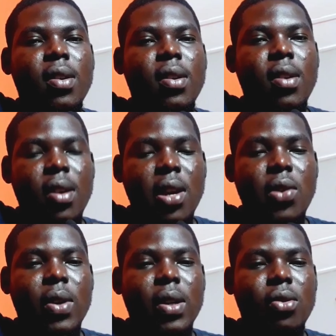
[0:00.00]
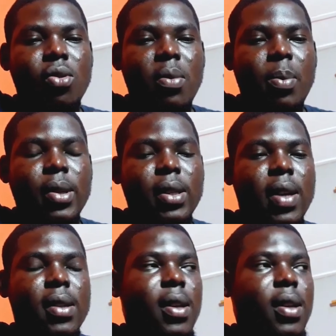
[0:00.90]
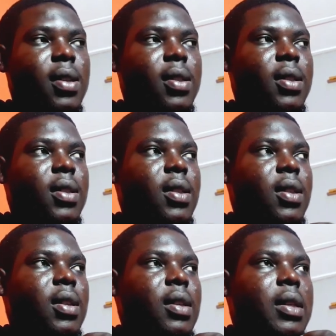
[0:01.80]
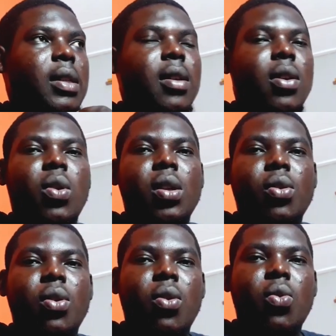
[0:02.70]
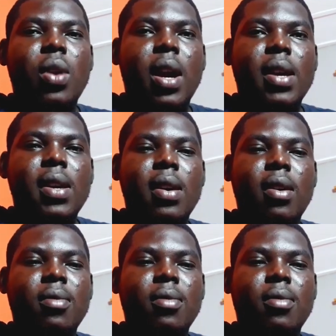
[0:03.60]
KNUSC to be precise. And yeah, all in all, we are here.